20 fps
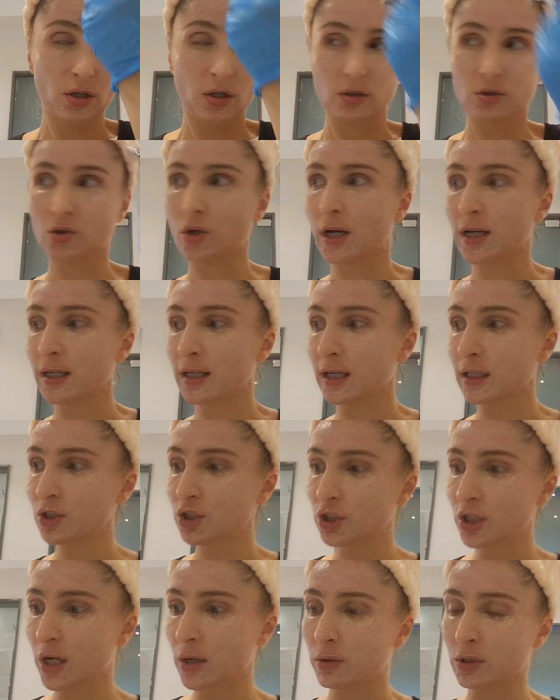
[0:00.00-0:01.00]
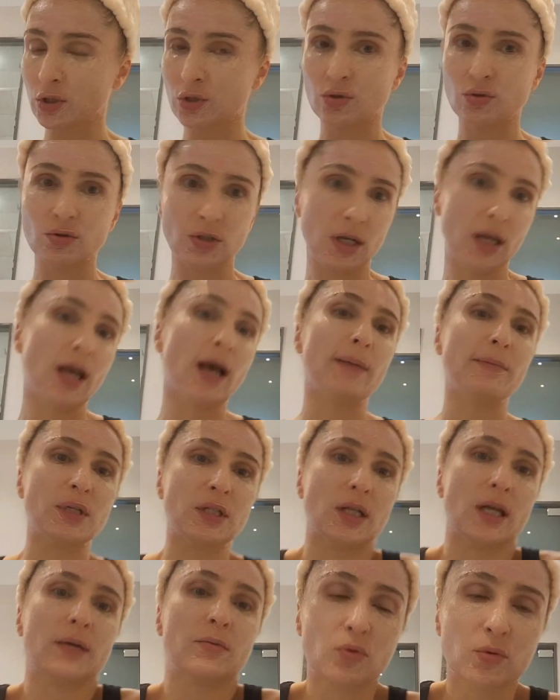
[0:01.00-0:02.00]
So I can't shower today. I
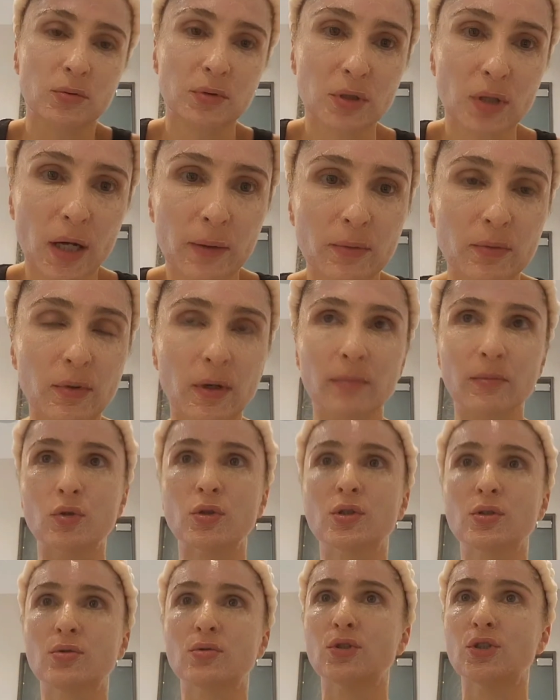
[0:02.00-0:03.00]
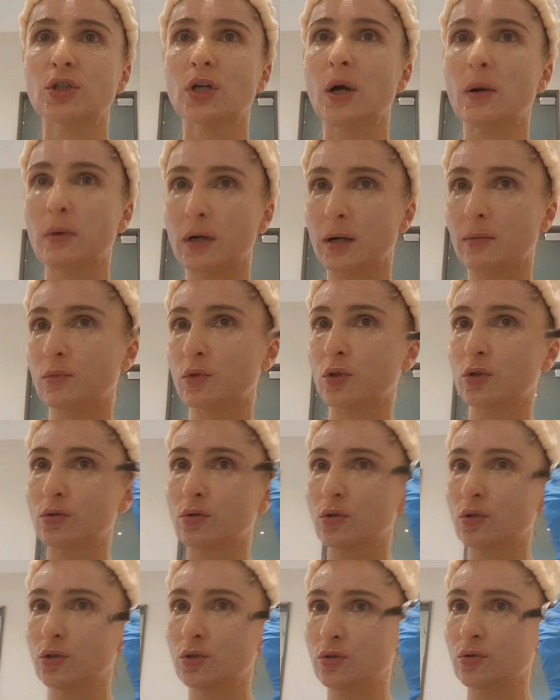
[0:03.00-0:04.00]
mean, I'm going to shower. I'm not
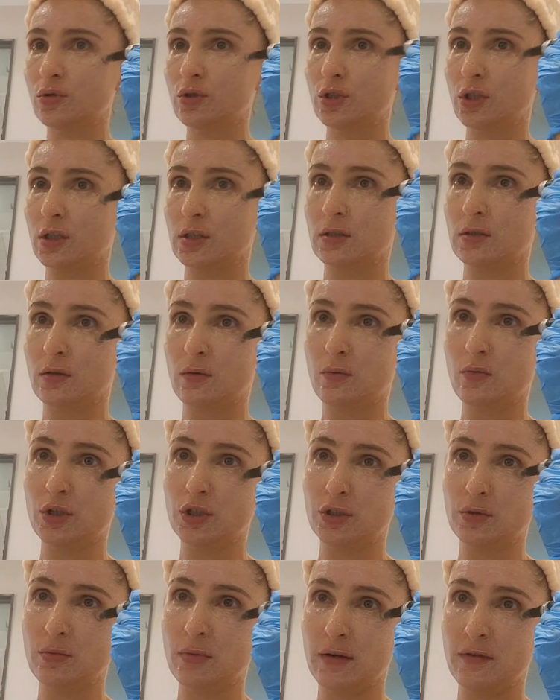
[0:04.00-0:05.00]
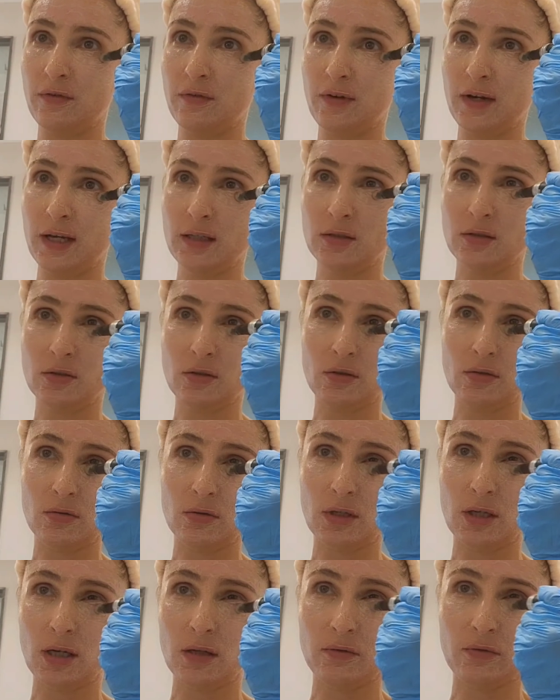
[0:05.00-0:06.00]
going to just wash my face. So you
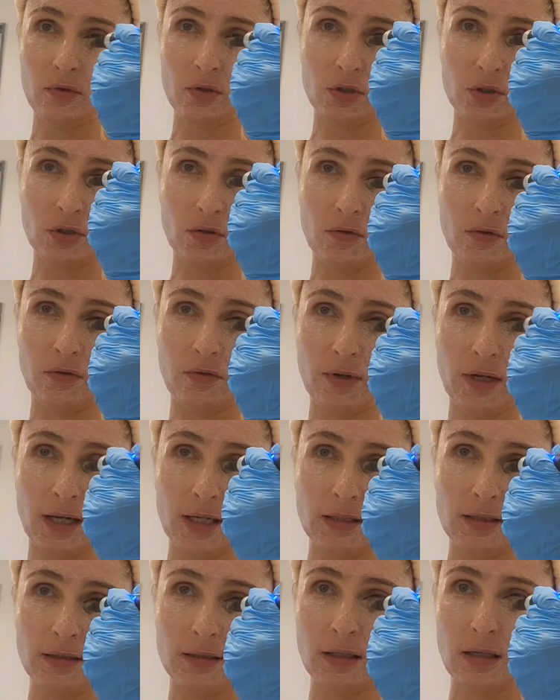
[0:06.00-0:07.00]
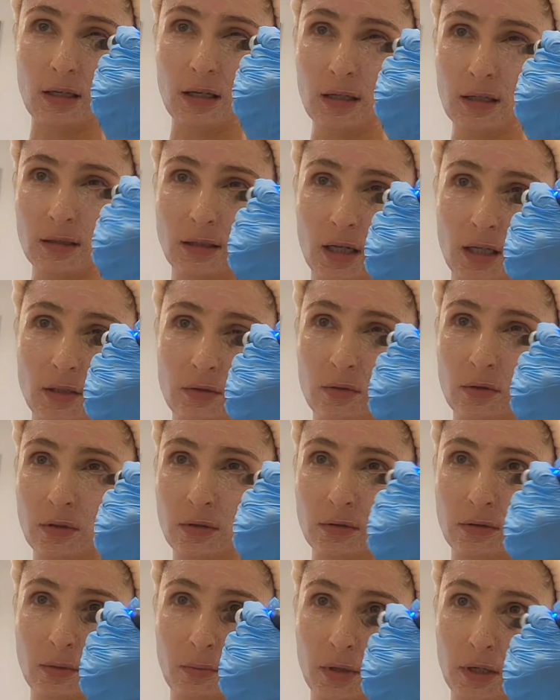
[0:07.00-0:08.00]
can wash your face. That's
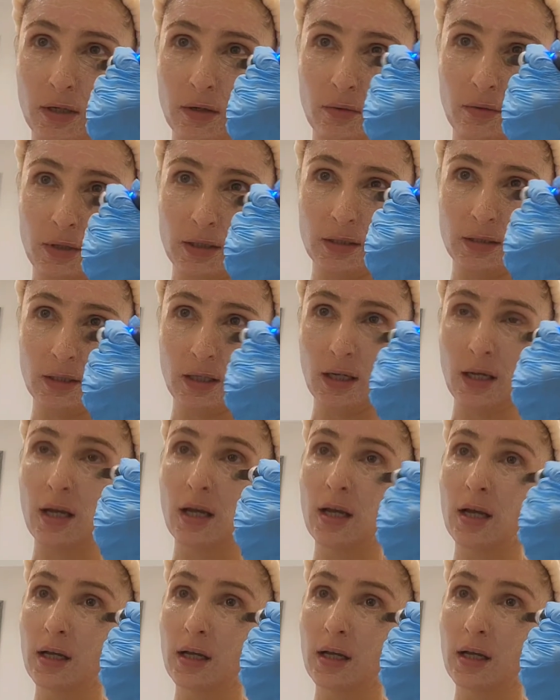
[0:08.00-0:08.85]
what the better way say.